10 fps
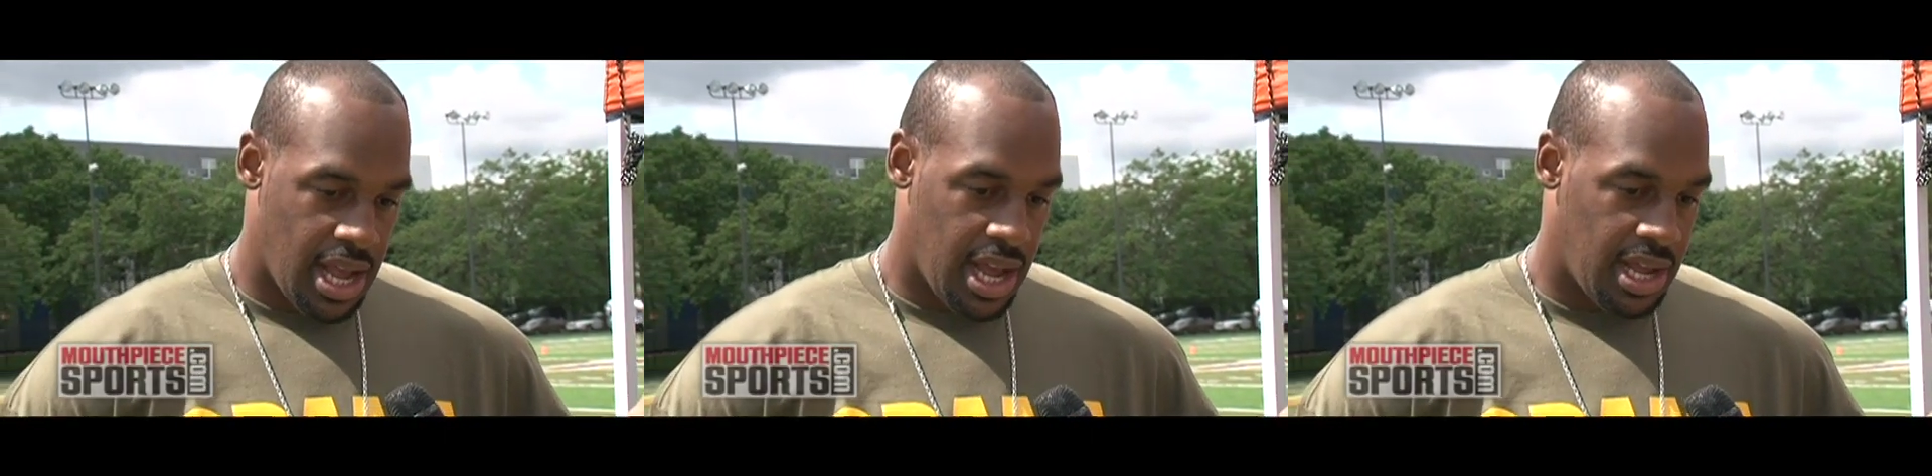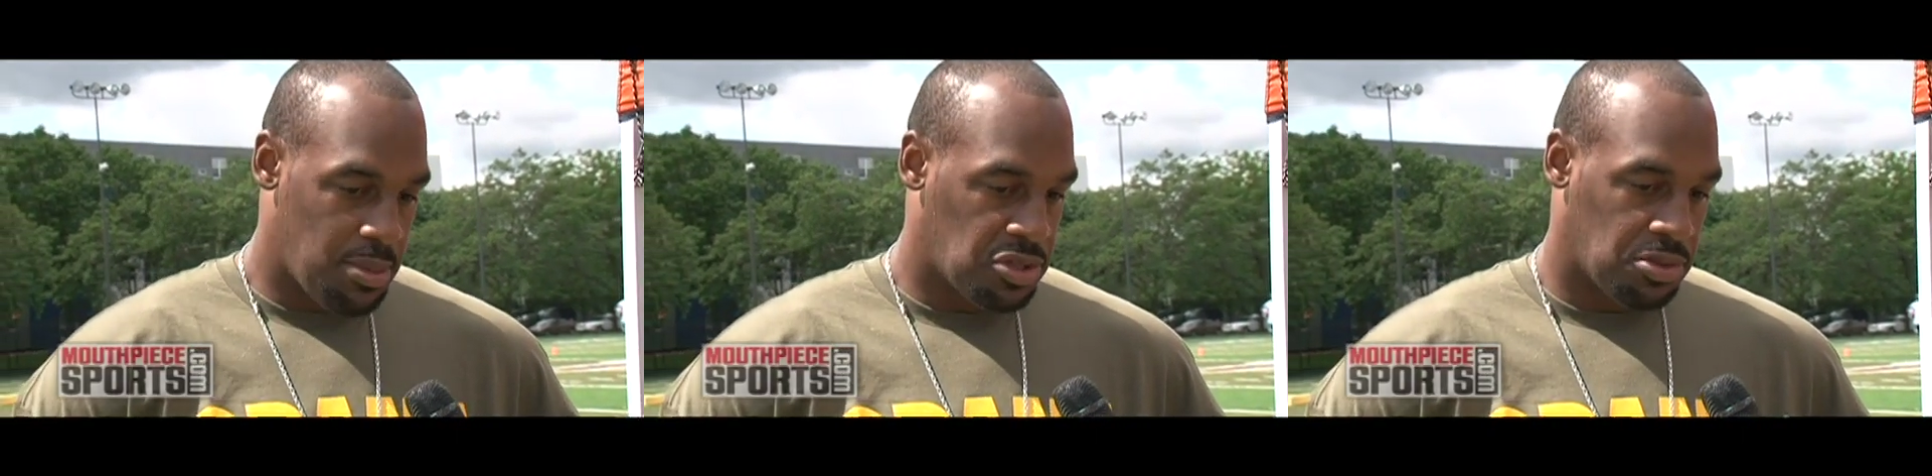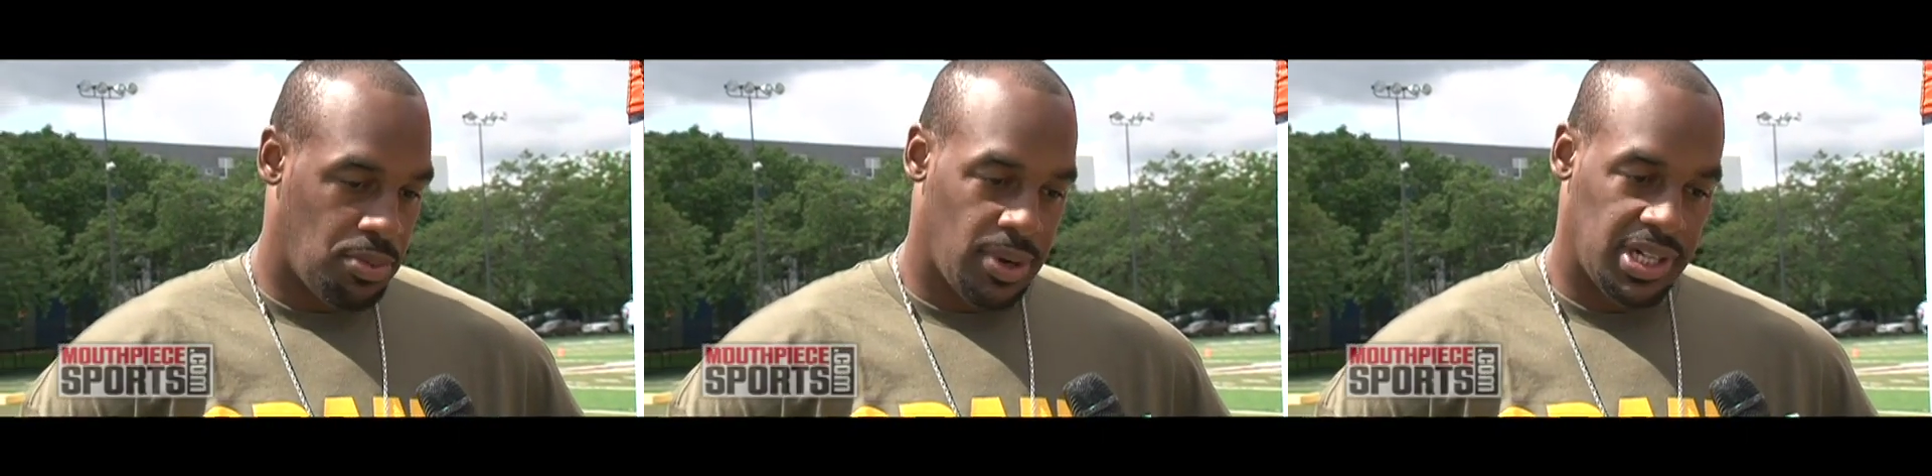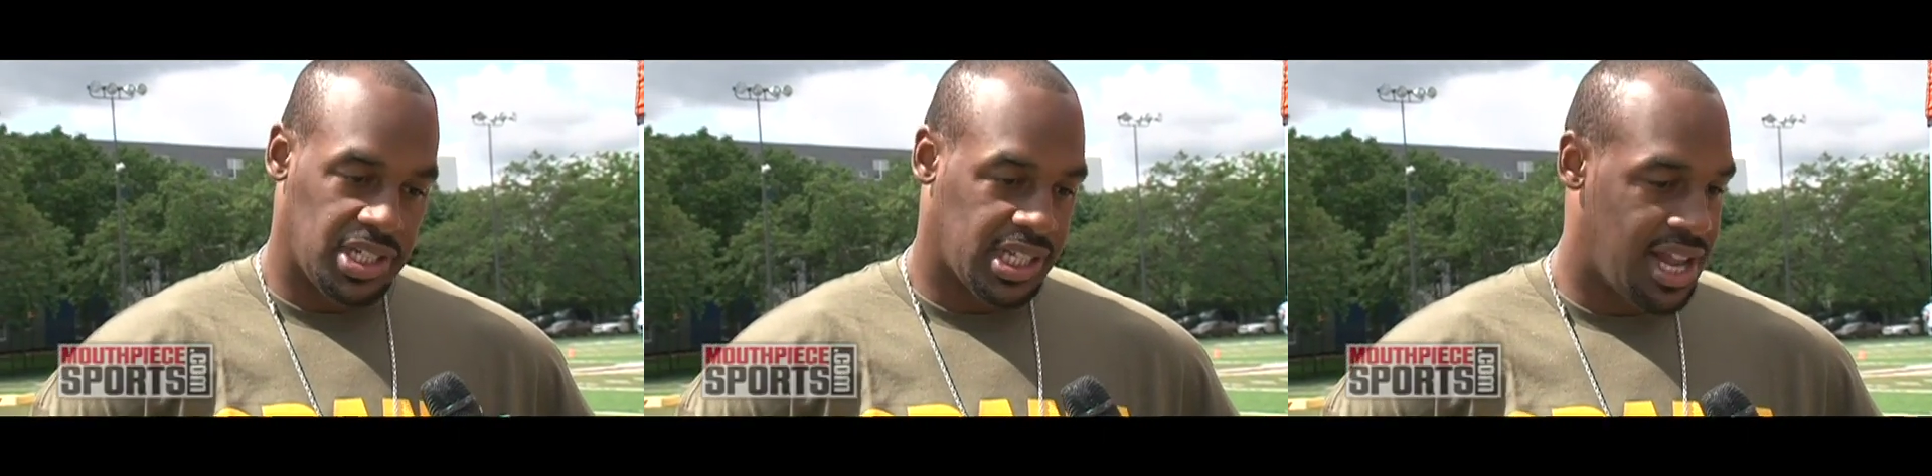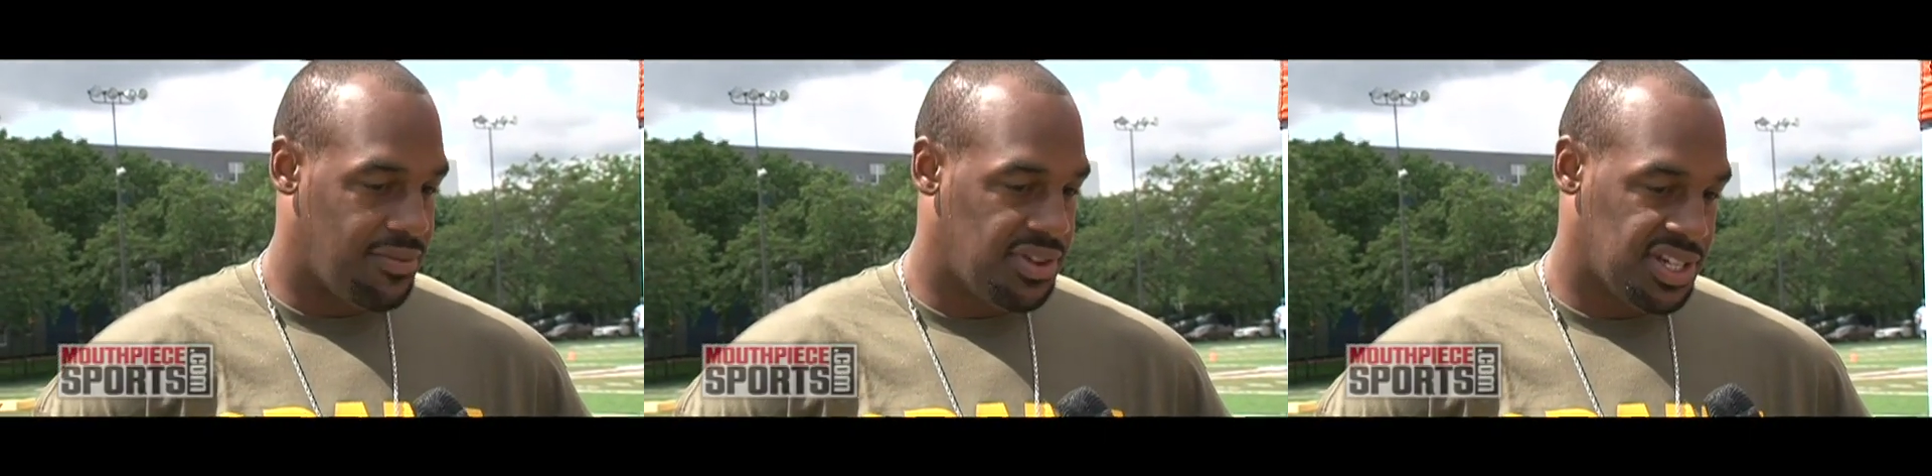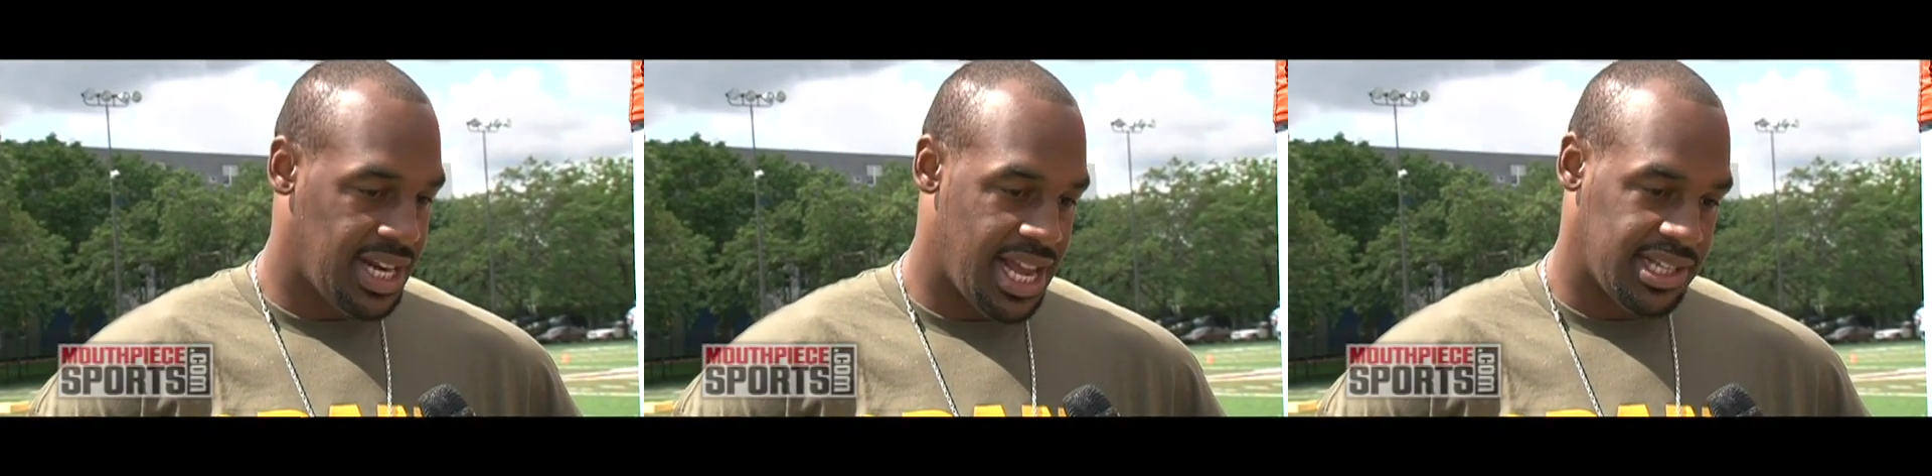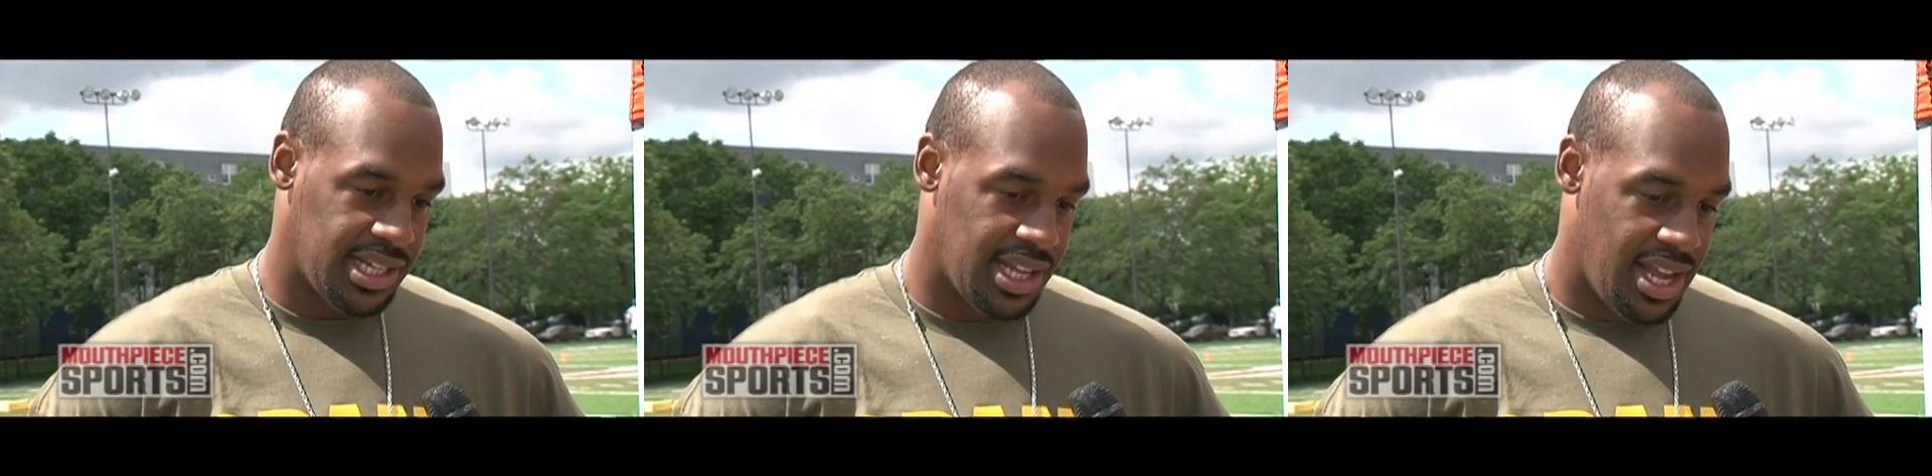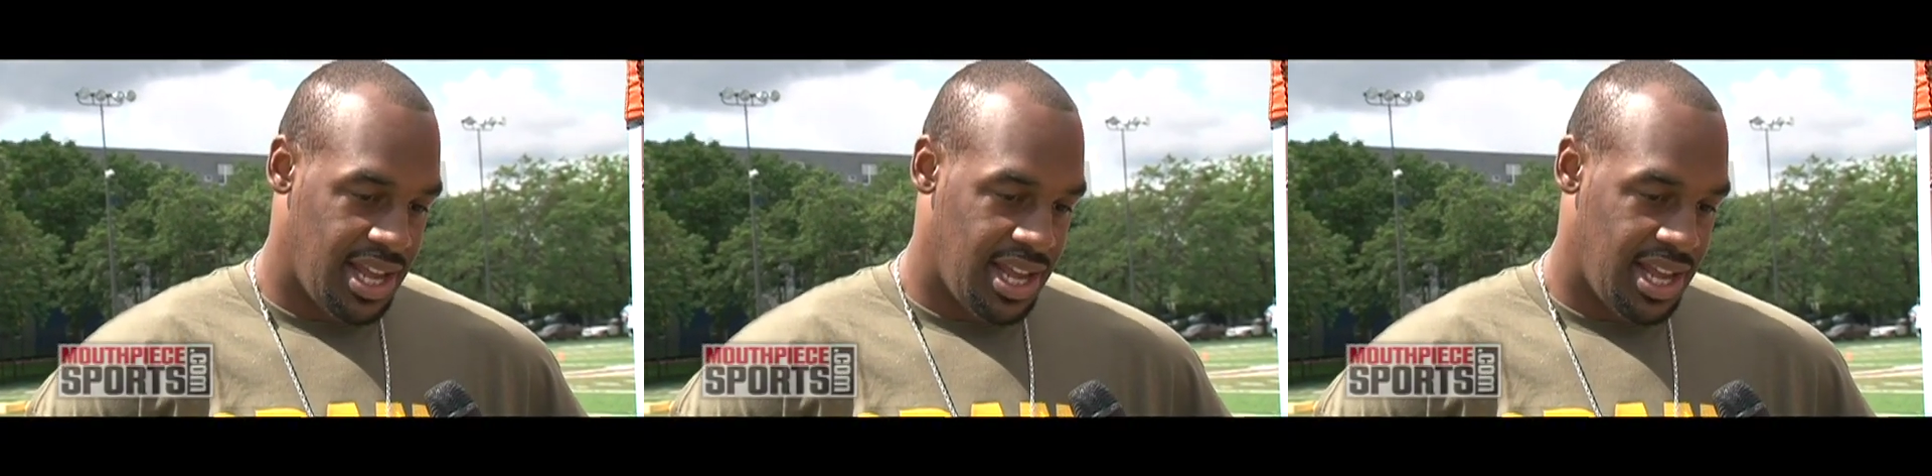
uh, and most importantly, just kind of visualizing,